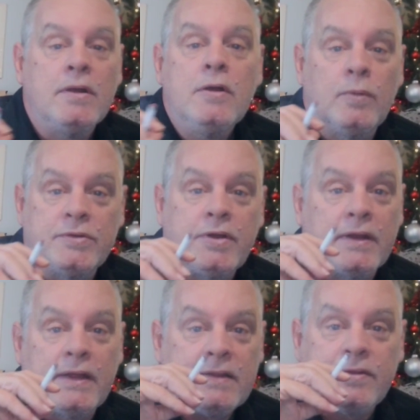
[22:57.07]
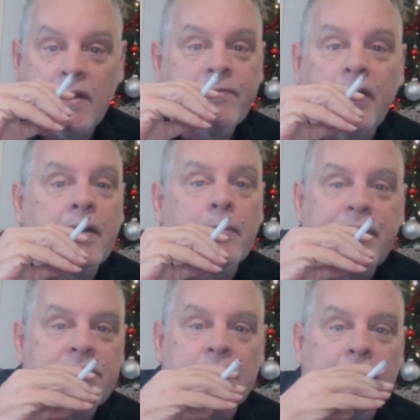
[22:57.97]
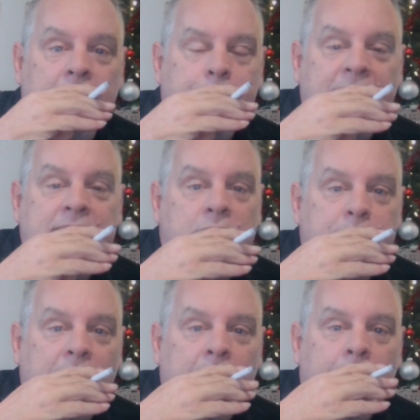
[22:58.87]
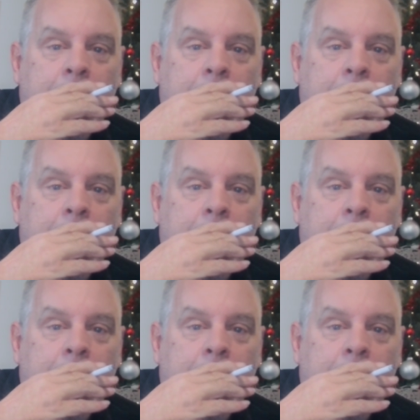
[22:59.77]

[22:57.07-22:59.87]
was going to get their fucking piece of the pie.